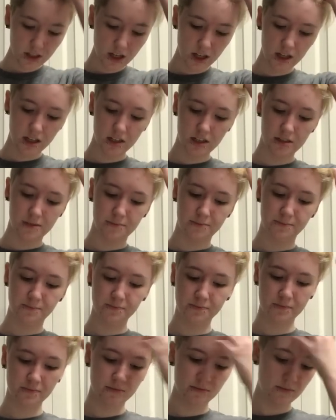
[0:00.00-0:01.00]

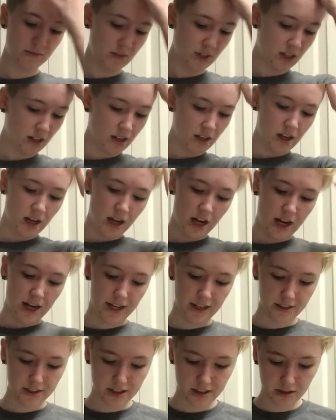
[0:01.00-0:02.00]
I
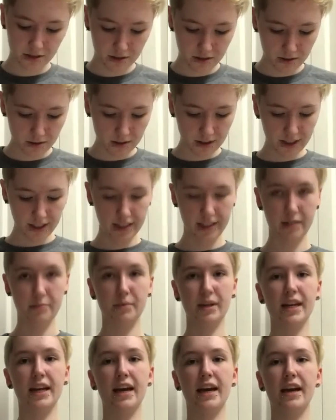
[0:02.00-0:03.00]
also hit
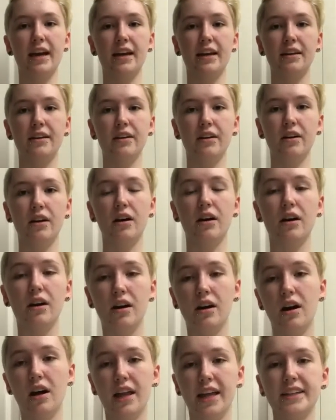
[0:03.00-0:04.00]
my head
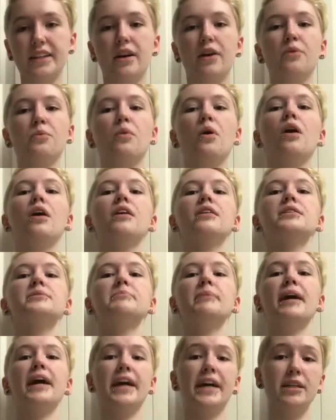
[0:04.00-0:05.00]
like on
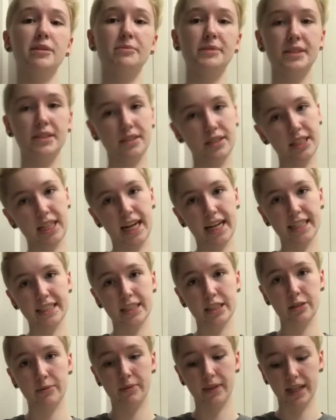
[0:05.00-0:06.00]
walls behind me or
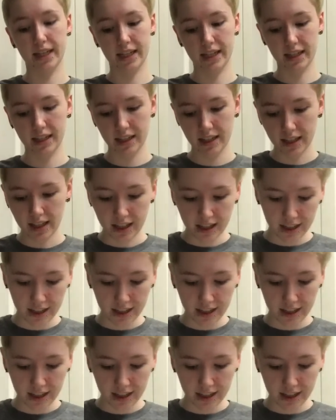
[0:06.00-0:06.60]
next to me.